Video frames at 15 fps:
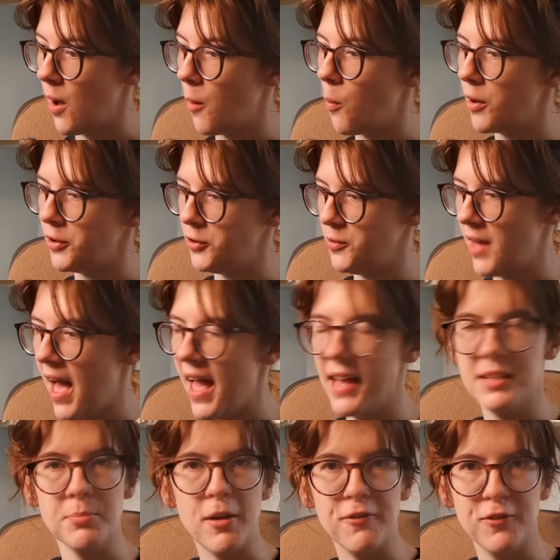I want to do that
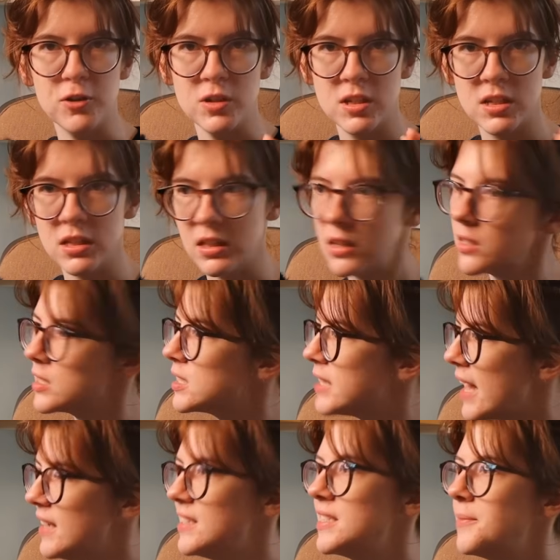as my first little
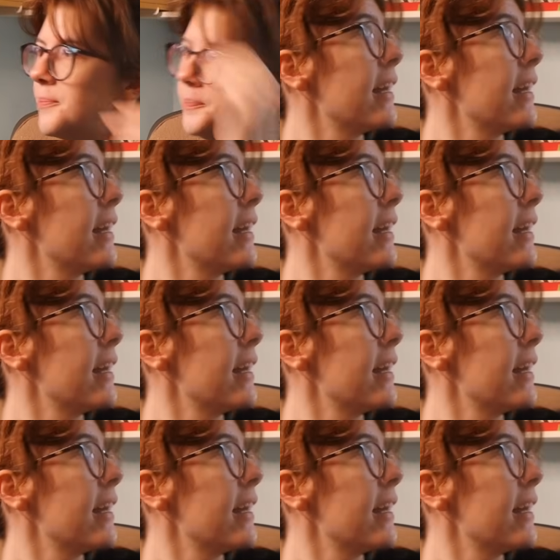set.